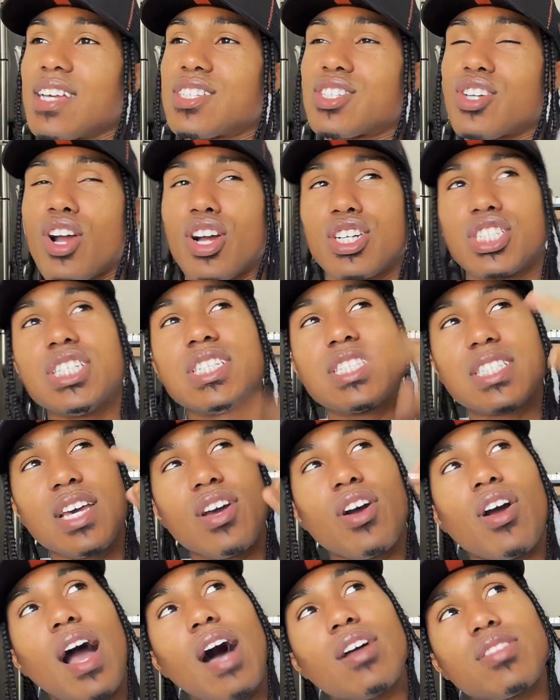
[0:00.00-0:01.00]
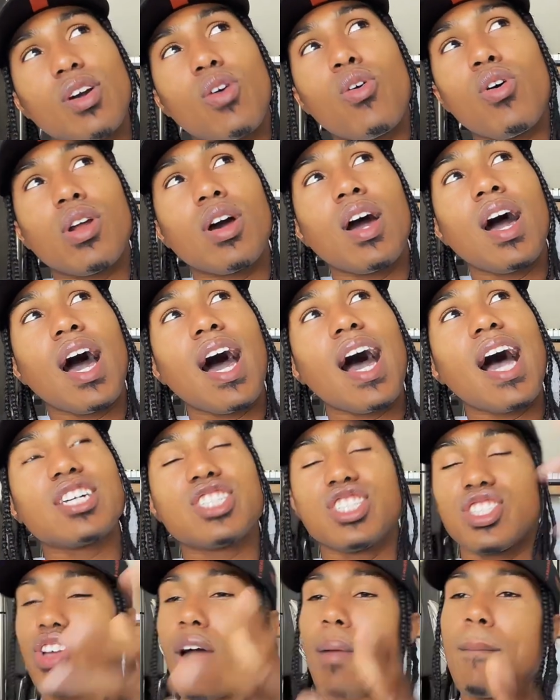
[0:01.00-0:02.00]
And then the scandalous girl, she see her
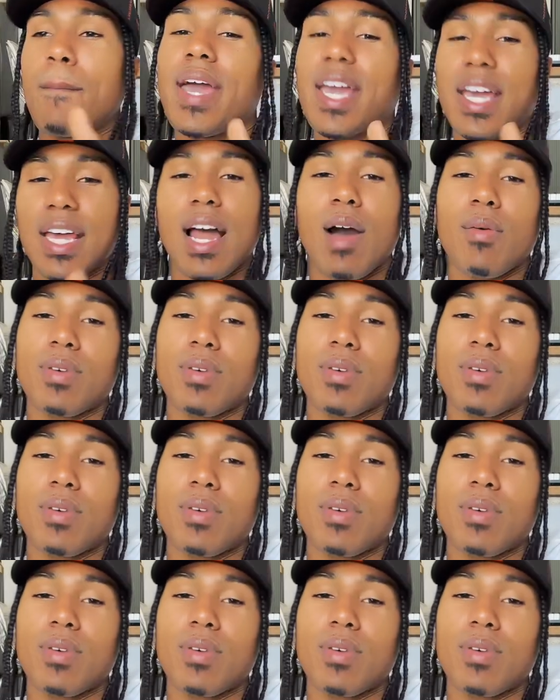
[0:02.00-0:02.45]
out the corner of her eye,